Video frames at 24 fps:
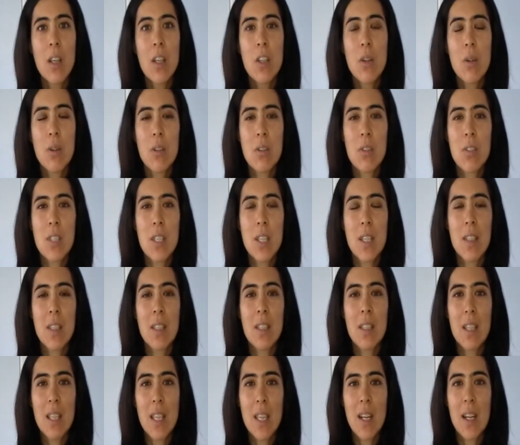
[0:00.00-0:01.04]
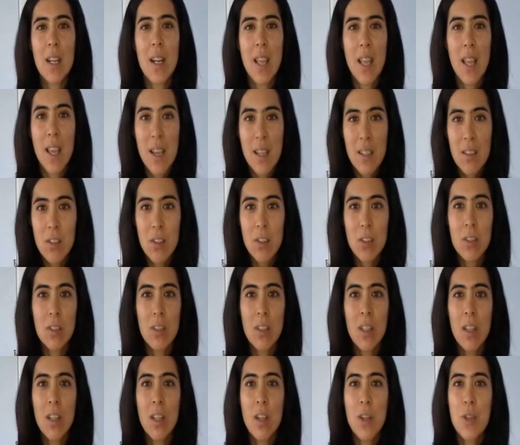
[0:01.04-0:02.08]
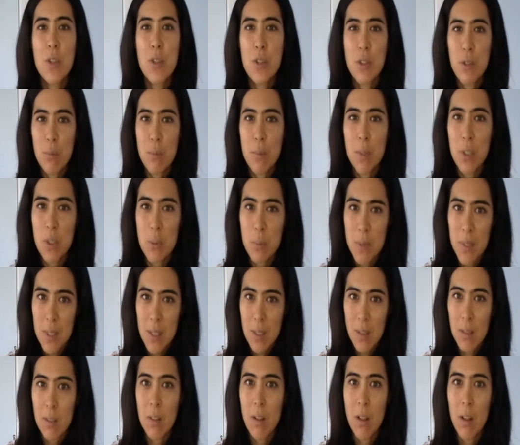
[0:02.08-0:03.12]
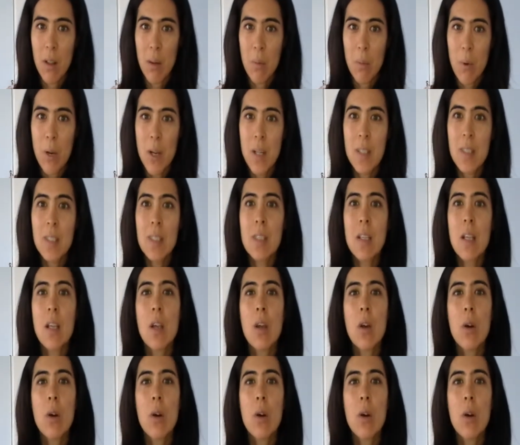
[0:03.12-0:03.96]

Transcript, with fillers: You understand that they cannot handle too much material all at once